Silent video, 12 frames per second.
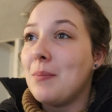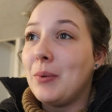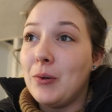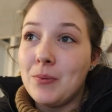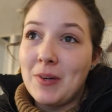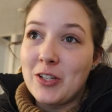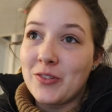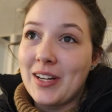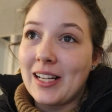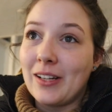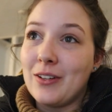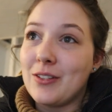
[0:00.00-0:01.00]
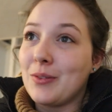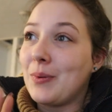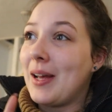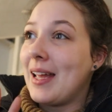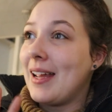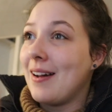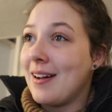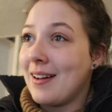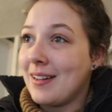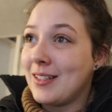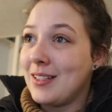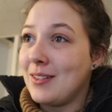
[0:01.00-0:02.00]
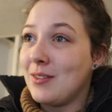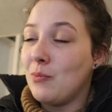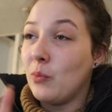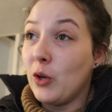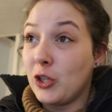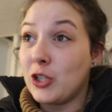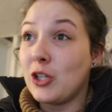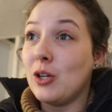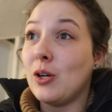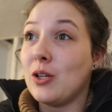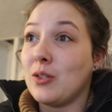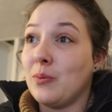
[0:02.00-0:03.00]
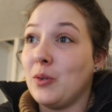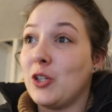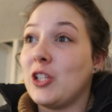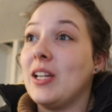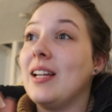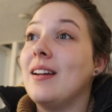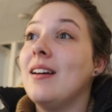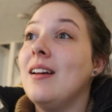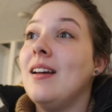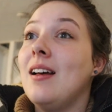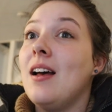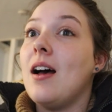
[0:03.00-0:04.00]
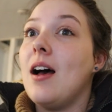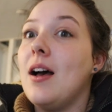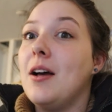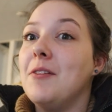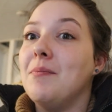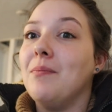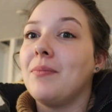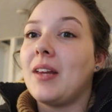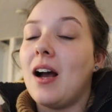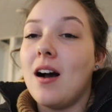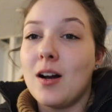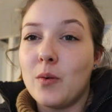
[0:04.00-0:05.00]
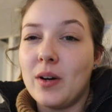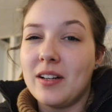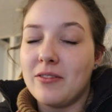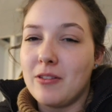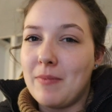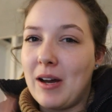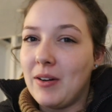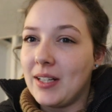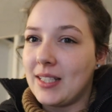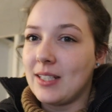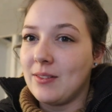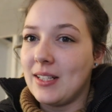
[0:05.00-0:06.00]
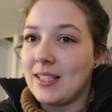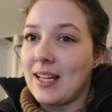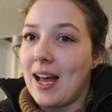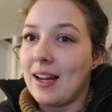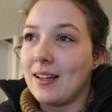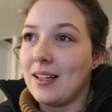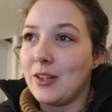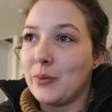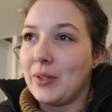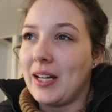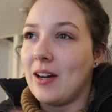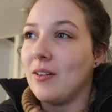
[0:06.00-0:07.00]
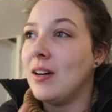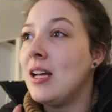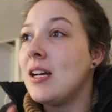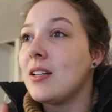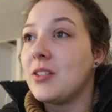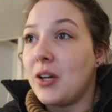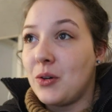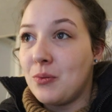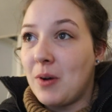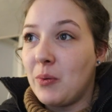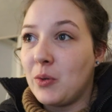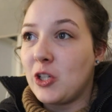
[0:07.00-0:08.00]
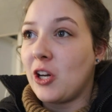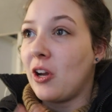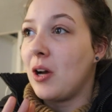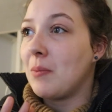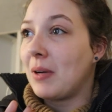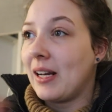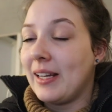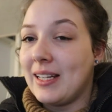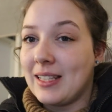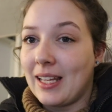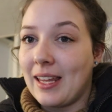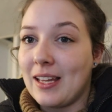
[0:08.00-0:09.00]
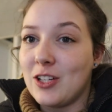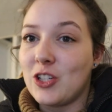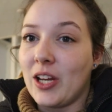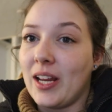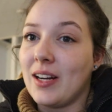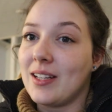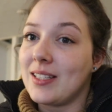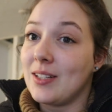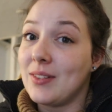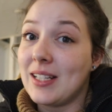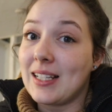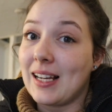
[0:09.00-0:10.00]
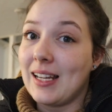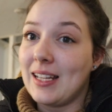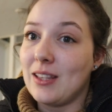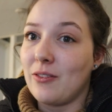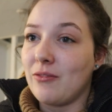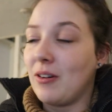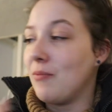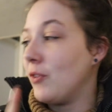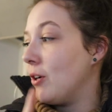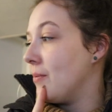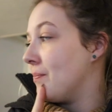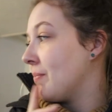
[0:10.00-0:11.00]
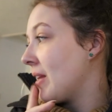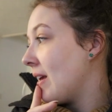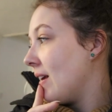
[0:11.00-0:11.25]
Put all my dry clothes away. Washed 2 loads of washing. Hung one of them out. I still need to hang another one out. Done all my washing up. Cleaned the kitchen. I still need to clean the front room.